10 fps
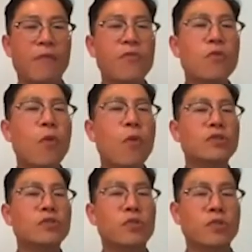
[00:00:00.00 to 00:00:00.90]
you
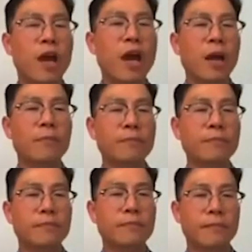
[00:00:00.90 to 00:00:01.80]
waste your time,
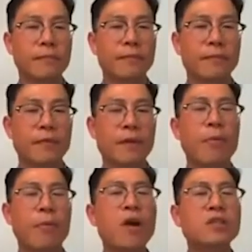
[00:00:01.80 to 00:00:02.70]
the
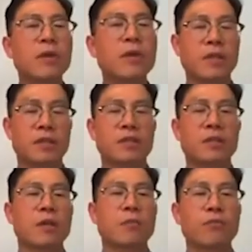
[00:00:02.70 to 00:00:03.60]
punishment is
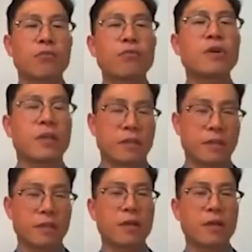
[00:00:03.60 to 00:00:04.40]
poorness,